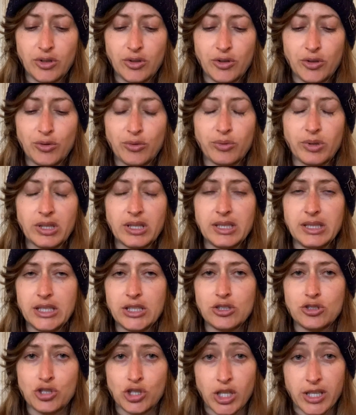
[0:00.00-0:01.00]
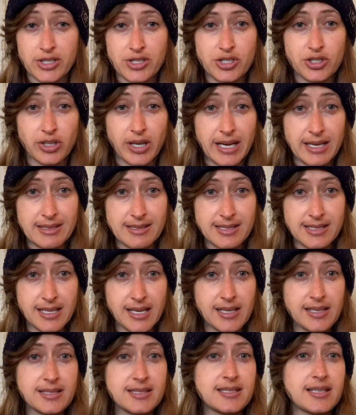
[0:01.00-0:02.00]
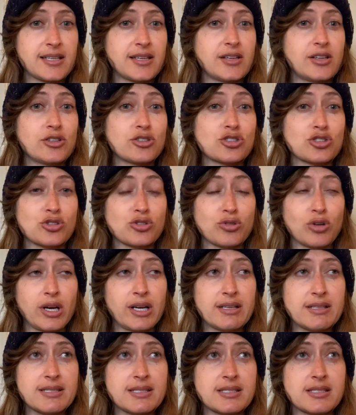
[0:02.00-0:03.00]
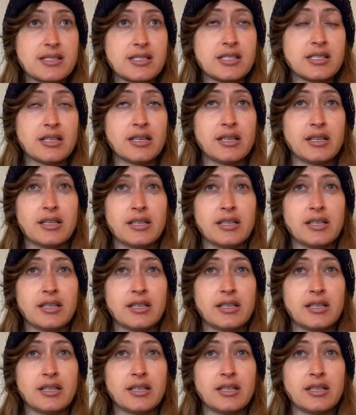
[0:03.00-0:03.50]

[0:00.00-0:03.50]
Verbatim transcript: you really need to trust your instincts and trust